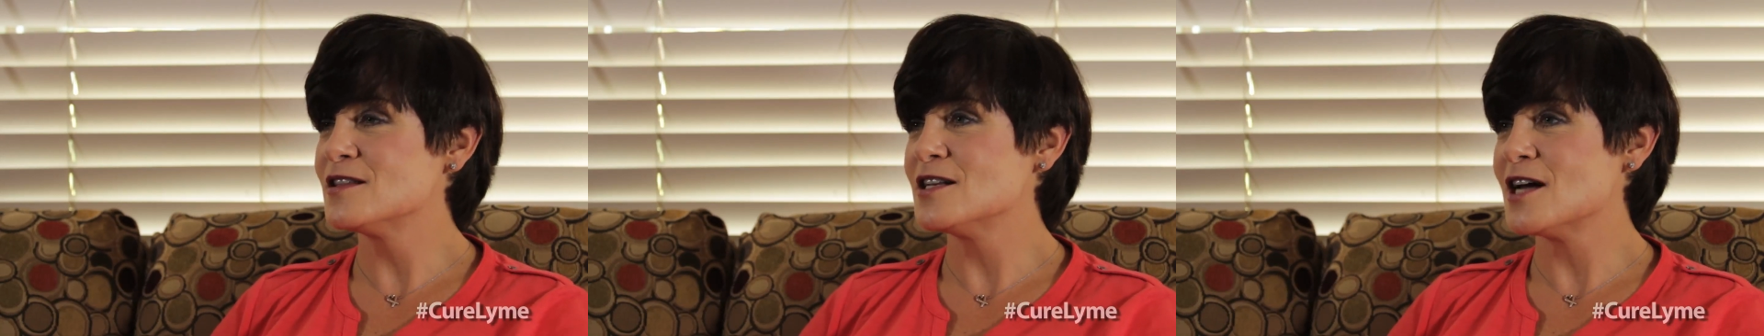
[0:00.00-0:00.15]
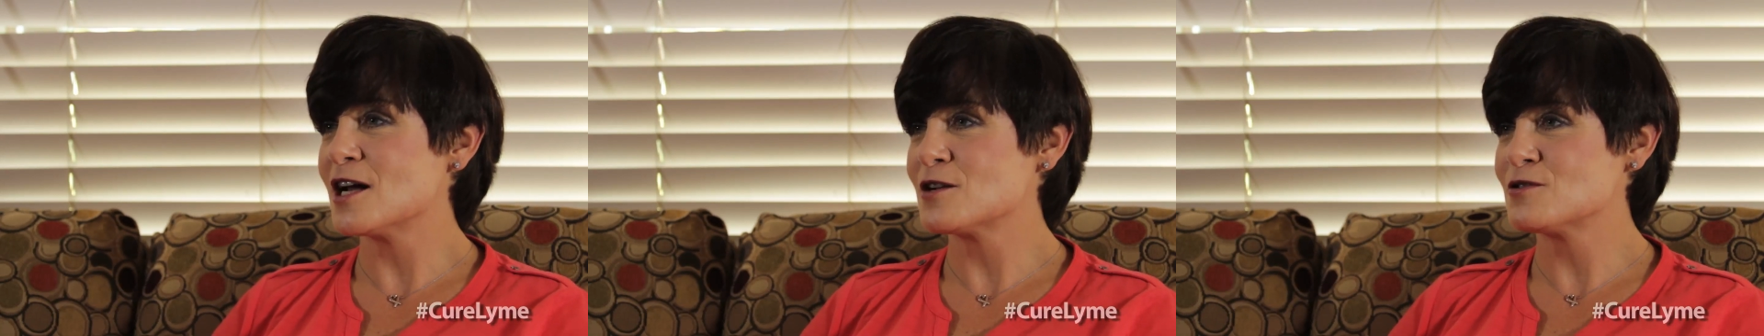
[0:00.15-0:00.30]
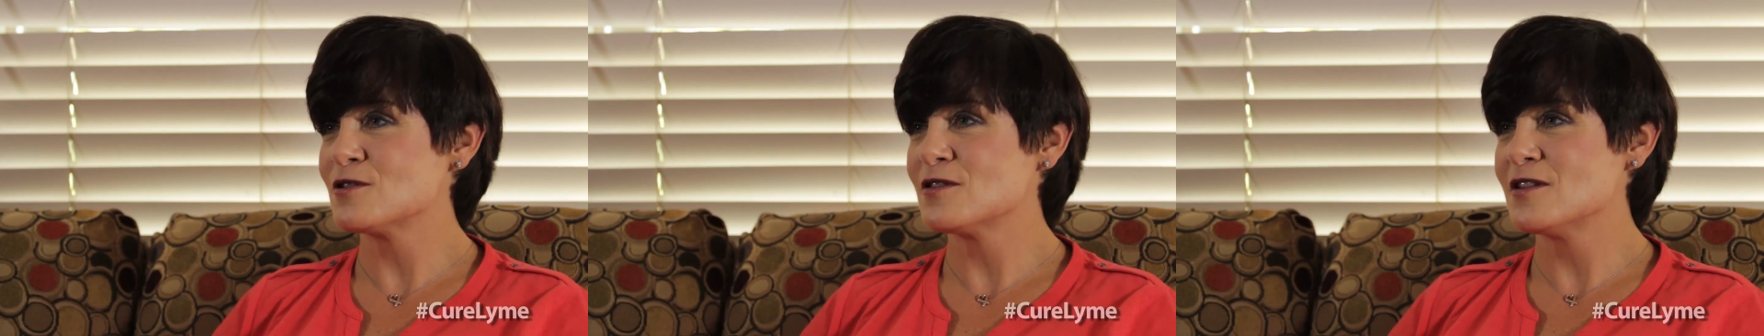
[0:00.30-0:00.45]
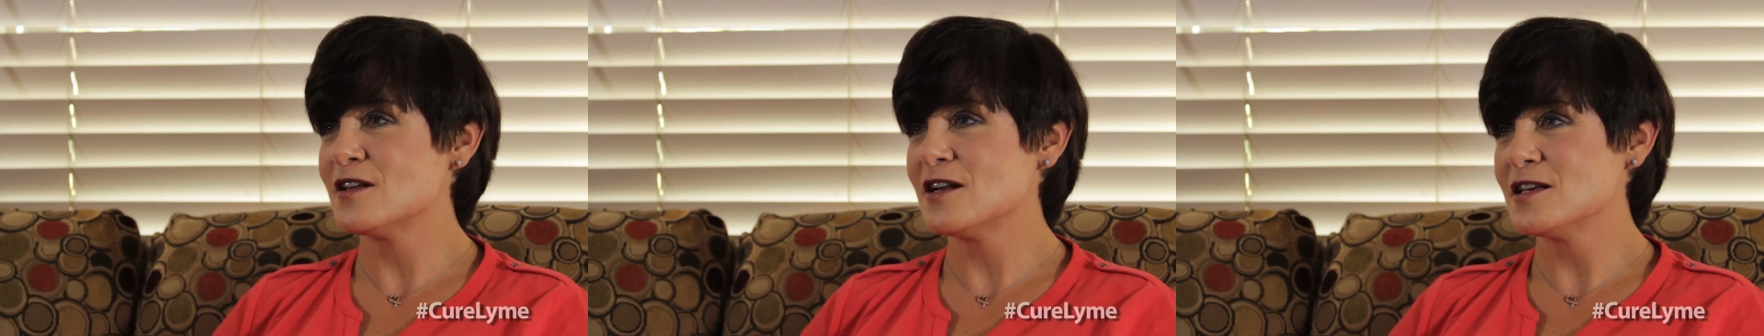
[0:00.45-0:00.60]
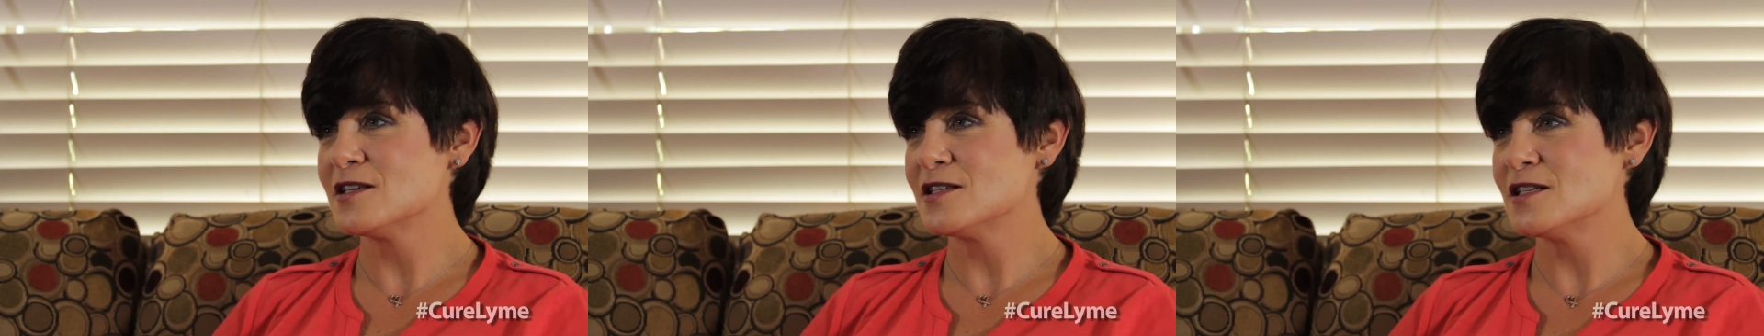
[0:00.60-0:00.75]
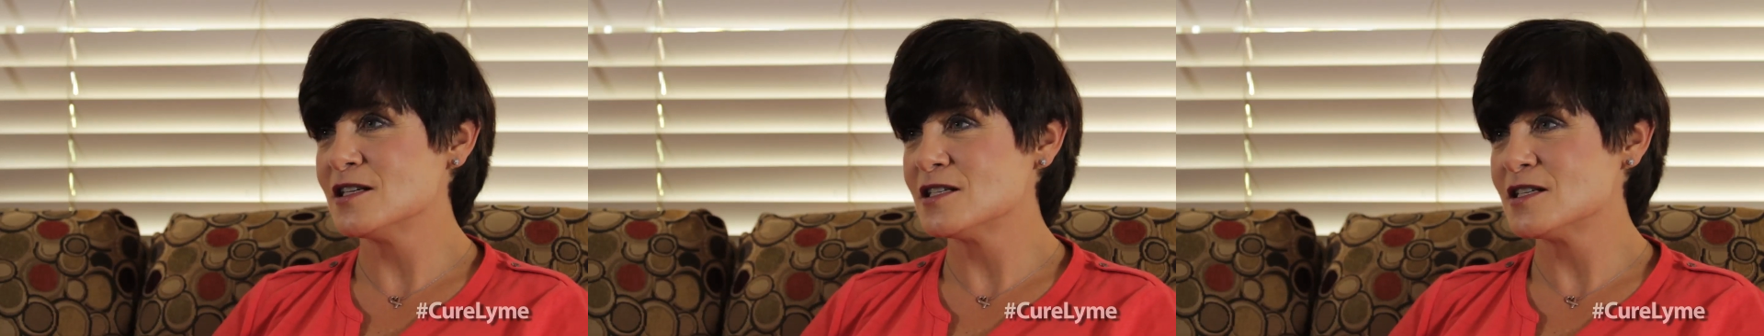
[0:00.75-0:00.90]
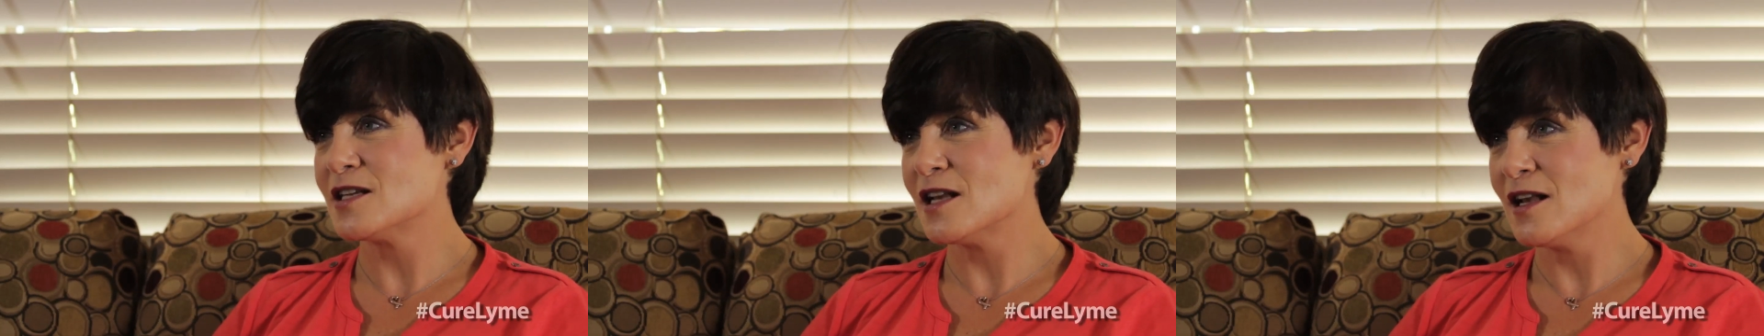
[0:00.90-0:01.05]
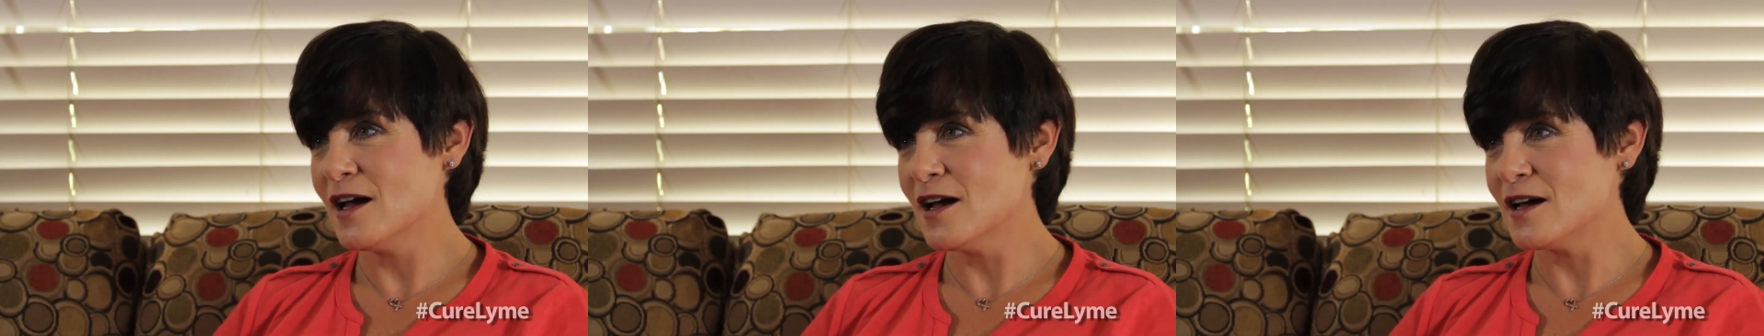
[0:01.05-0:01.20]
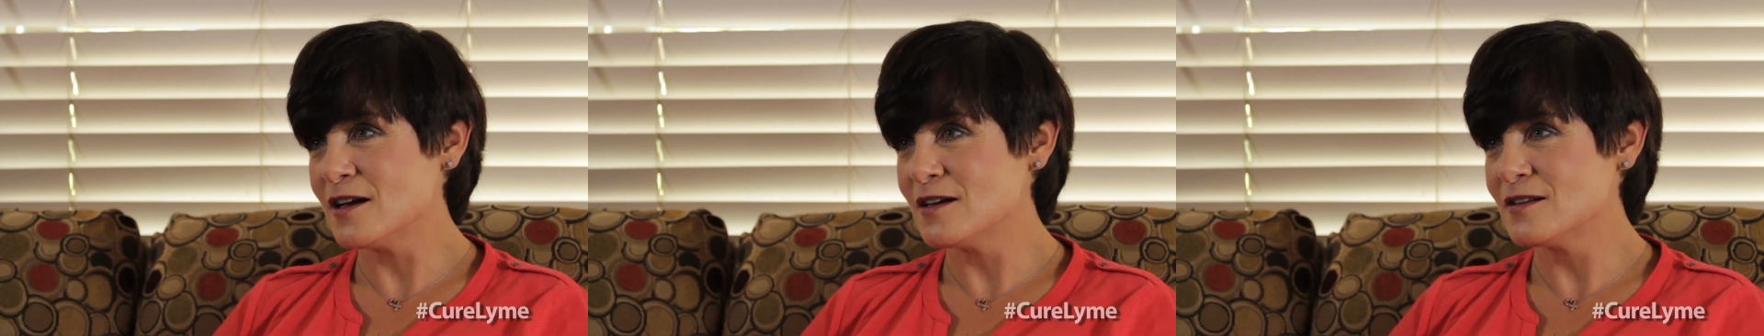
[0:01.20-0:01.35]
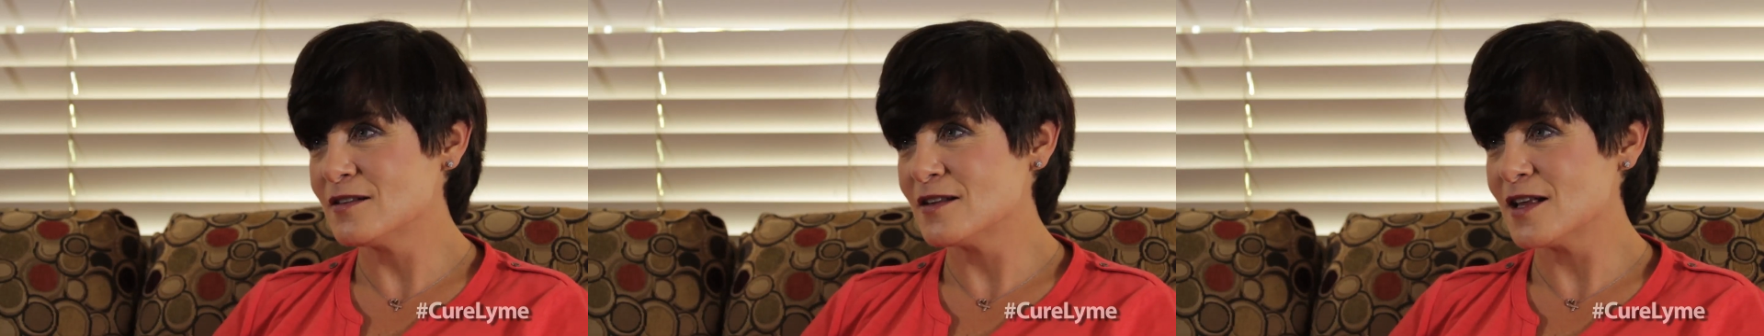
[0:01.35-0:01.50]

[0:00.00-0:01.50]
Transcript: doctor that I see today.